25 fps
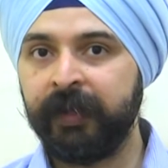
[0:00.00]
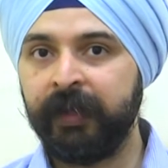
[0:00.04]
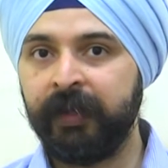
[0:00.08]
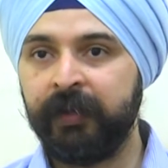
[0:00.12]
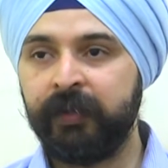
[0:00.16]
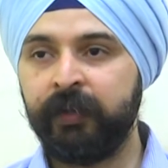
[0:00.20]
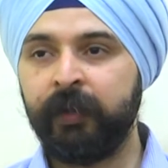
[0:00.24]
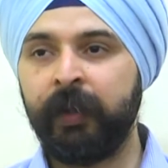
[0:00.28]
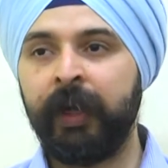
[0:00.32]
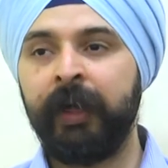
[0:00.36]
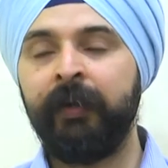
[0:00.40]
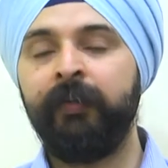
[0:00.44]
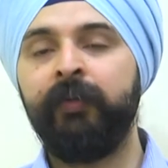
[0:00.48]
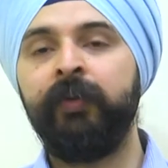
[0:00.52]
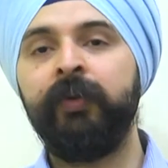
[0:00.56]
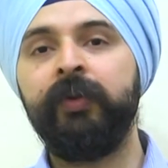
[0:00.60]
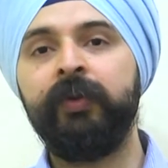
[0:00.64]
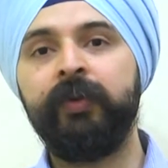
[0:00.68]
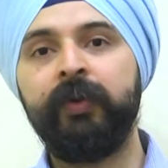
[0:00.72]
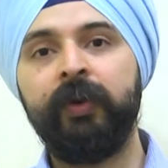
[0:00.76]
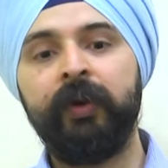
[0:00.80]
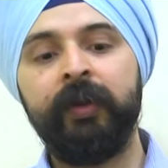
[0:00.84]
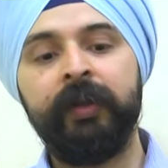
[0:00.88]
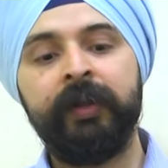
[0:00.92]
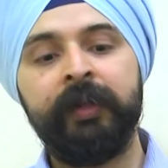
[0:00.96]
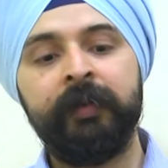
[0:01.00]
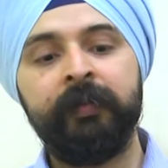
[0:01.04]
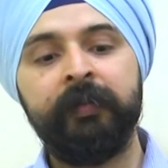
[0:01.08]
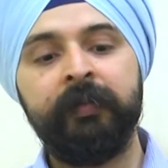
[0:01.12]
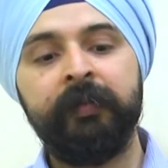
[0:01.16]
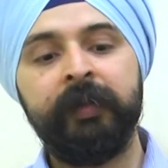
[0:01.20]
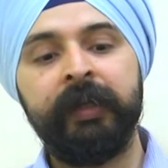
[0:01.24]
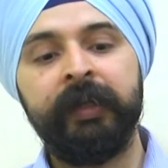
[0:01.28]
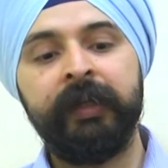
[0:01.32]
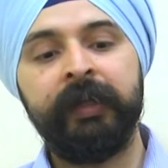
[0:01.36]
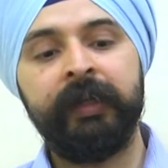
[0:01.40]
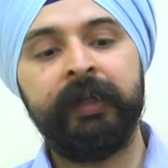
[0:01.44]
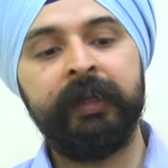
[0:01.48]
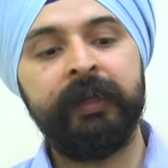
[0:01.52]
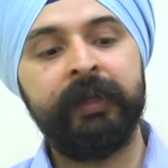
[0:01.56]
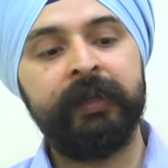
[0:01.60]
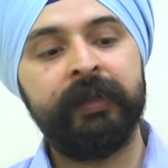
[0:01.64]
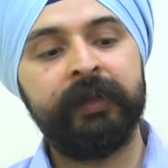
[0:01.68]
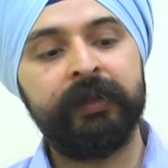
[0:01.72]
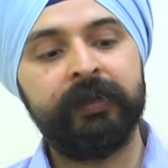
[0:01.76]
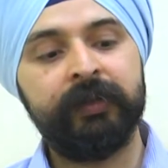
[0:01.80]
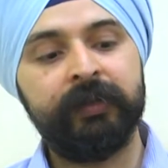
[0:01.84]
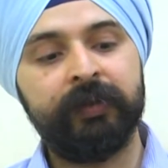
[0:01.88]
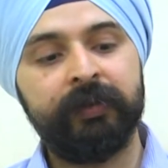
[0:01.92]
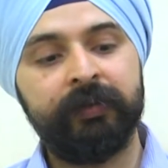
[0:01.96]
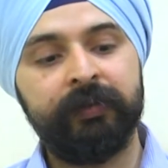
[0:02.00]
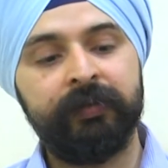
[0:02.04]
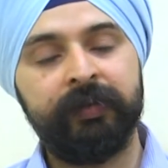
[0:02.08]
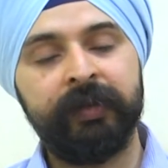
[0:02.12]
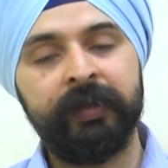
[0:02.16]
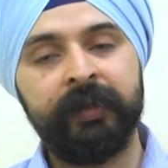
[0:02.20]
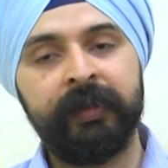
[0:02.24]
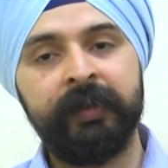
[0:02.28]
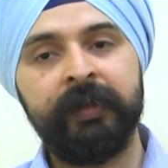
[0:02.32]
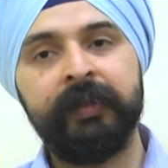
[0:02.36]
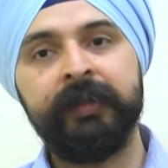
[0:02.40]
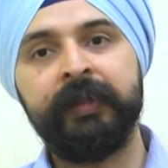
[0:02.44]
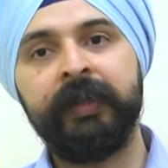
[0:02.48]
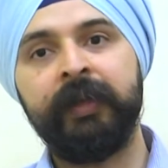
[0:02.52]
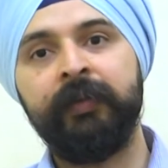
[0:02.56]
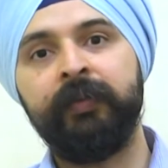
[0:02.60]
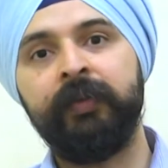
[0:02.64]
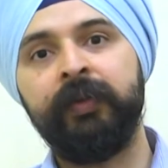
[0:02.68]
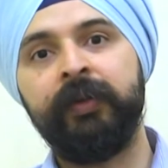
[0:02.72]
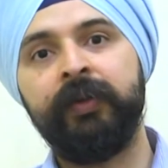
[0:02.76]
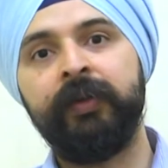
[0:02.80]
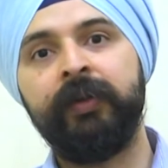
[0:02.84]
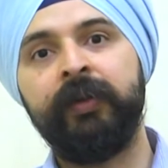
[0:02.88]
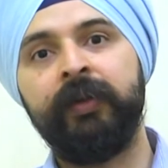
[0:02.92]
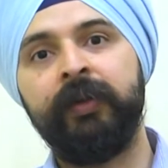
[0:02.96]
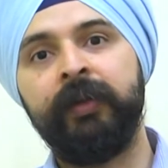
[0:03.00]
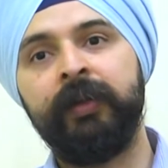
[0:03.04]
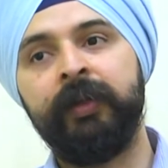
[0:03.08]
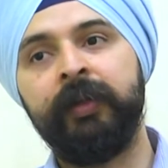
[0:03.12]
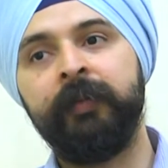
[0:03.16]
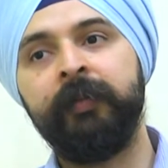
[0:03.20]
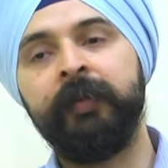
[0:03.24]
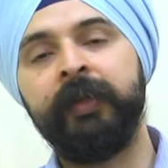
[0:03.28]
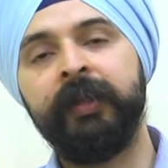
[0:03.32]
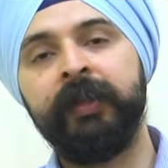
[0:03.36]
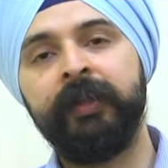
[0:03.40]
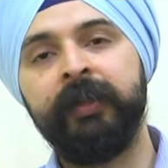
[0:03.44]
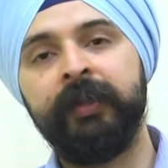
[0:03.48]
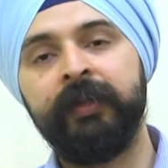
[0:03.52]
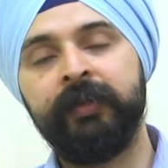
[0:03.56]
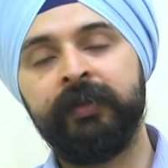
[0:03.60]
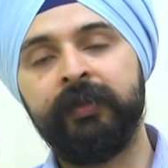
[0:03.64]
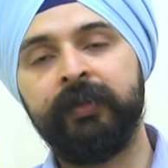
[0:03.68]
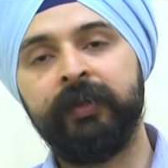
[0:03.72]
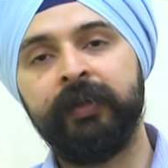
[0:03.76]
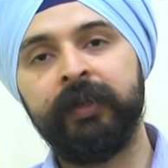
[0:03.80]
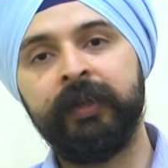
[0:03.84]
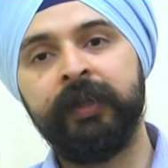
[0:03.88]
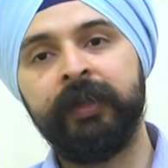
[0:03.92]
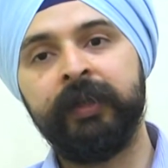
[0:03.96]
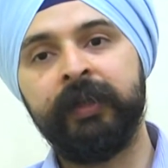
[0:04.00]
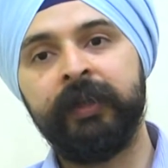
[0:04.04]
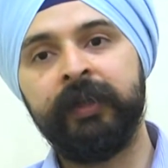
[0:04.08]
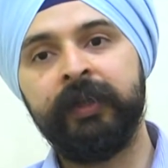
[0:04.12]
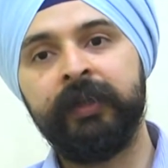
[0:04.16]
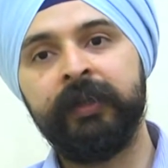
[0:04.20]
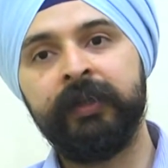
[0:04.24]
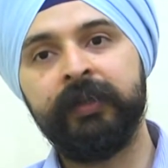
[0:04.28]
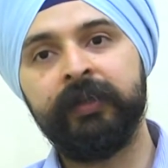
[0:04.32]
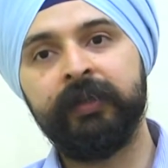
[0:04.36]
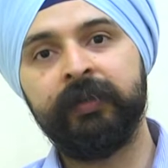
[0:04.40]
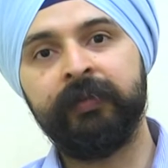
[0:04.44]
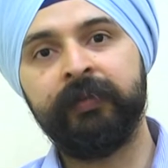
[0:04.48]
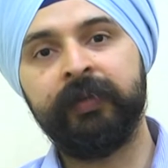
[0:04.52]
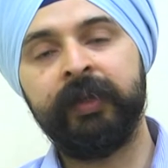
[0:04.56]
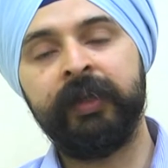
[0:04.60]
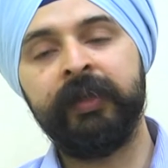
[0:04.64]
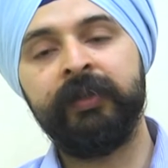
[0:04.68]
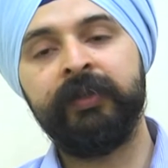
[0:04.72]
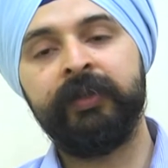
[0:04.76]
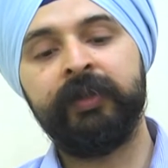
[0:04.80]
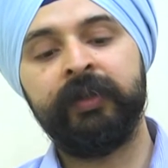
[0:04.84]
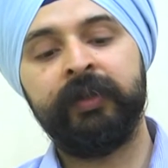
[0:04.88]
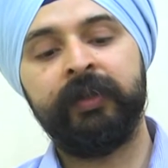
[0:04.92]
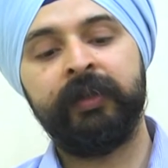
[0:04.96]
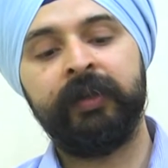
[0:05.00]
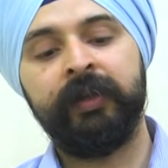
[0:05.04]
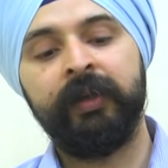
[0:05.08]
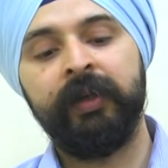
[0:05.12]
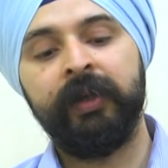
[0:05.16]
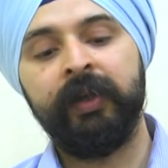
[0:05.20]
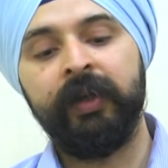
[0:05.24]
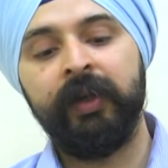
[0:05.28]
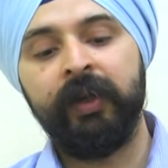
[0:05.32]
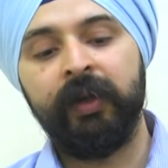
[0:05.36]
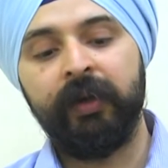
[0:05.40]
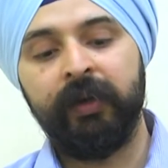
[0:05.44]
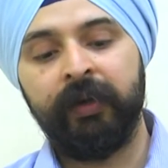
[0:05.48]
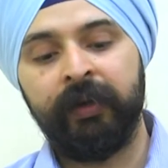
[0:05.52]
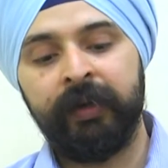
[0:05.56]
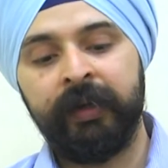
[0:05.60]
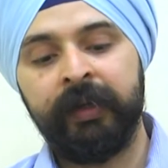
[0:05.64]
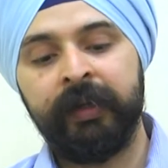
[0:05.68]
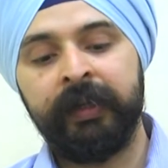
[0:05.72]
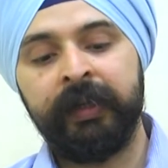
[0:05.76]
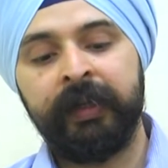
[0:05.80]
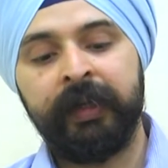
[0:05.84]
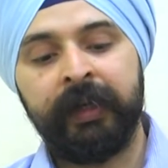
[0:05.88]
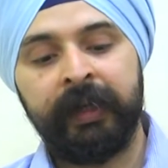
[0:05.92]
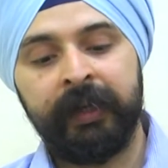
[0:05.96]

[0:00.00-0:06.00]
So I won't call them ingredients of fairness, I won't call them ingredients of culture or anything.